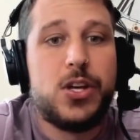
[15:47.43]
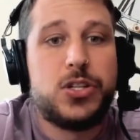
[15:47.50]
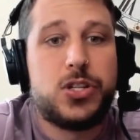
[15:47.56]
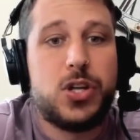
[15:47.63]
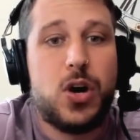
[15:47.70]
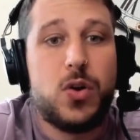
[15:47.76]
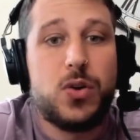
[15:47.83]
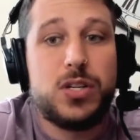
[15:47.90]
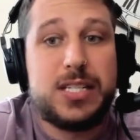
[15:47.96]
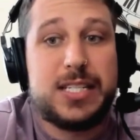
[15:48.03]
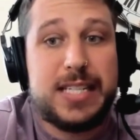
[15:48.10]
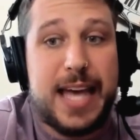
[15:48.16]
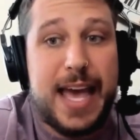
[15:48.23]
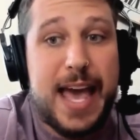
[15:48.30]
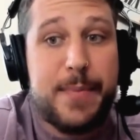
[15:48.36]
So
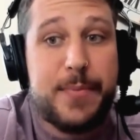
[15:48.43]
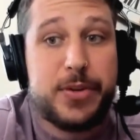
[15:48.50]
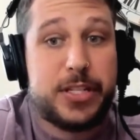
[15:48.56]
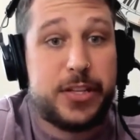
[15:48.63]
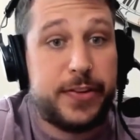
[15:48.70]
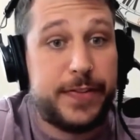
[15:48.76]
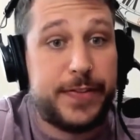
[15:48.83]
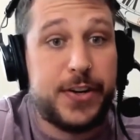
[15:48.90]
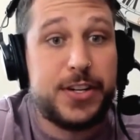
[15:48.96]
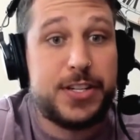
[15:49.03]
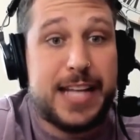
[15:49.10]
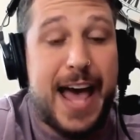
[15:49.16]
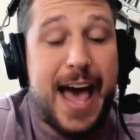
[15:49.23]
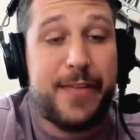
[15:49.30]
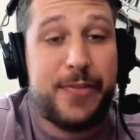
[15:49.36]
Sam was the
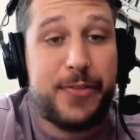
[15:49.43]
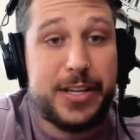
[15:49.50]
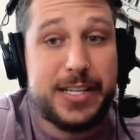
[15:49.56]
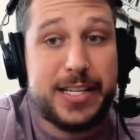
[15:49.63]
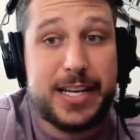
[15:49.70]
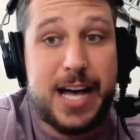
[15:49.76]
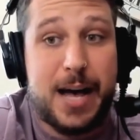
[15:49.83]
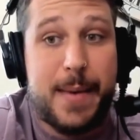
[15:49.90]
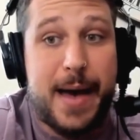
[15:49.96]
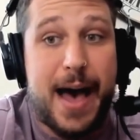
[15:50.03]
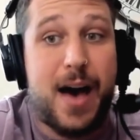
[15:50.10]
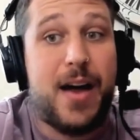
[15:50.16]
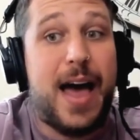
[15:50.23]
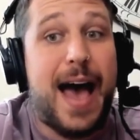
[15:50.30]
first athlete to come out